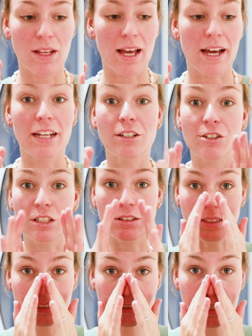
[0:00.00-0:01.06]
I
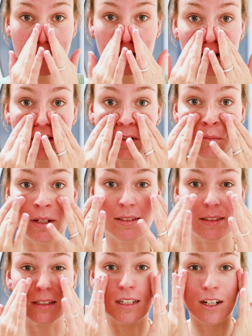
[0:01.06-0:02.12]
introduced this later into my
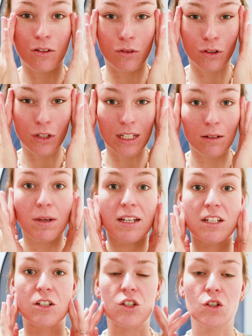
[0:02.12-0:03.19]
skincare routine,
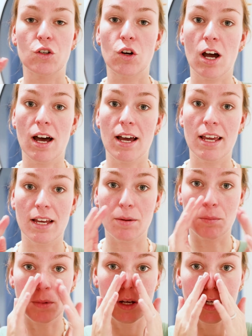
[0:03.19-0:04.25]
making sure I
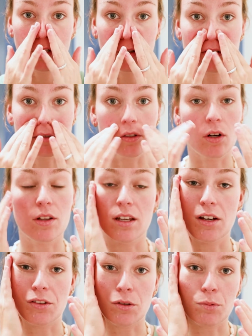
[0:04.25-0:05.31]
am used to all the
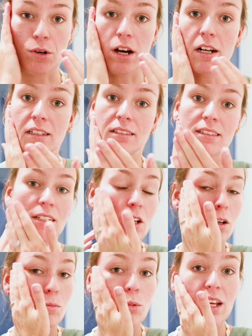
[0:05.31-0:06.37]
other products and
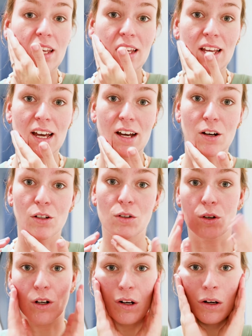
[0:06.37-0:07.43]
not breaking out
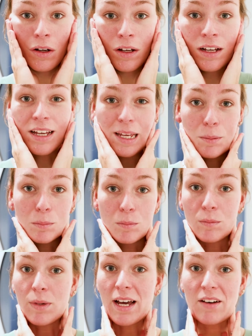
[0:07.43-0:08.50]
or
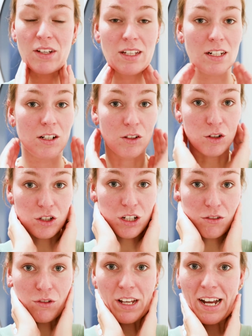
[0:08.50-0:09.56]
am having an
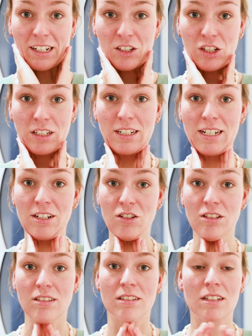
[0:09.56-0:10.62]
allergic reaction, and
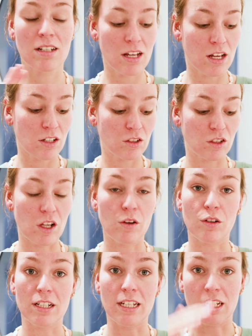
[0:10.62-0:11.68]
just
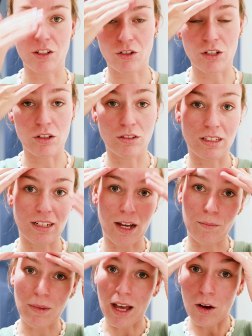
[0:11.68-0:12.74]
slowly introduced it.
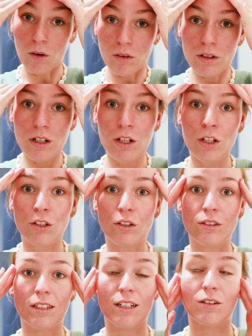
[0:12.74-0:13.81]
I'm now
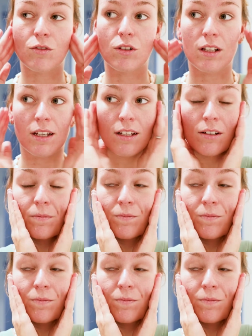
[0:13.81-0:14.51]
using it for like